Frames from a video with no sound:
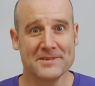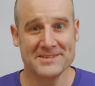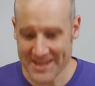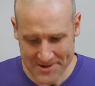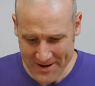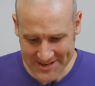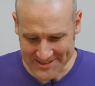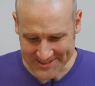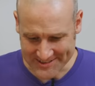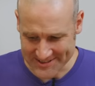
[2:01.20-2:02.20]
Isn't that
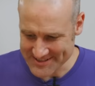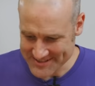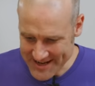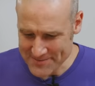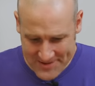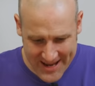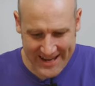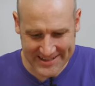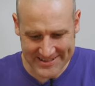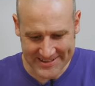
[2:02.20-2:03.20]
amazing? So the same
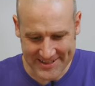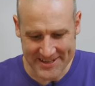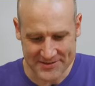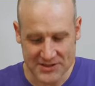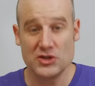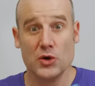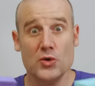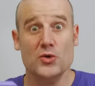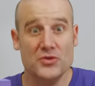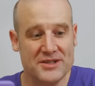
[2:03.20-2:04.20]
net gives
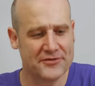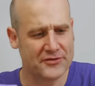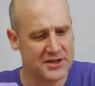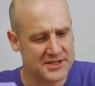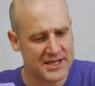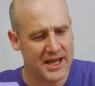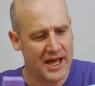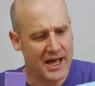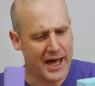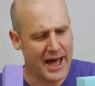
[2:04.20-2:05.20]
two different
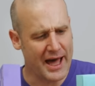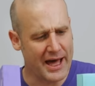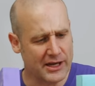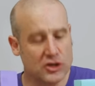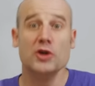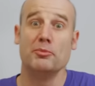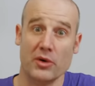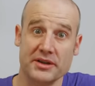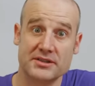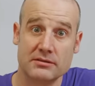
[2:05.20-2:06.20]
uh,
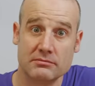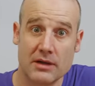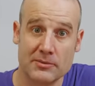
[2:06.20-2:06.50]
cuboids.